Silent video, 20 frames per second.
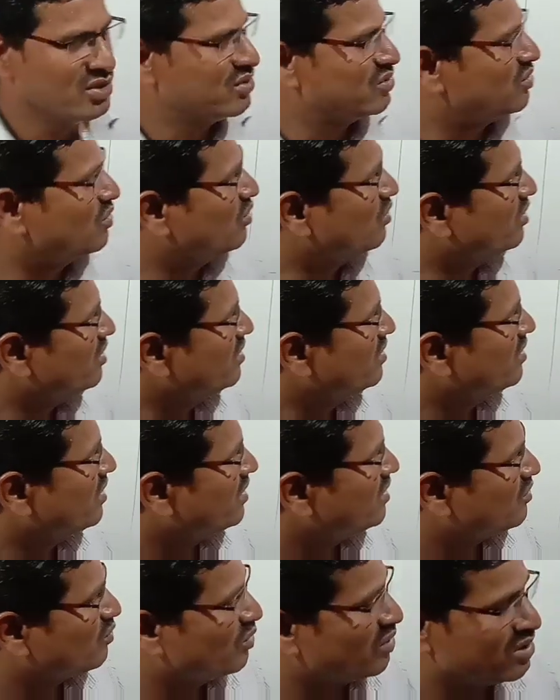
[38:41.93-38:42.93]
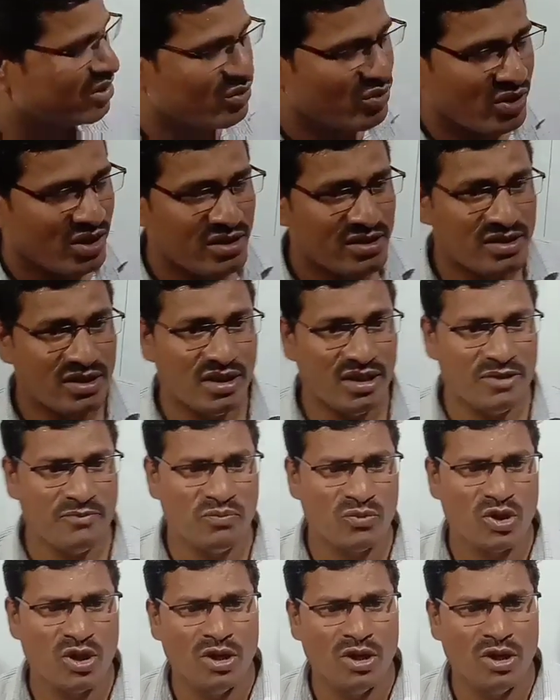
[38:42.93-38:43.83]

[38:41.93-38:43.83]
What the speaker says: So in that, what you can say,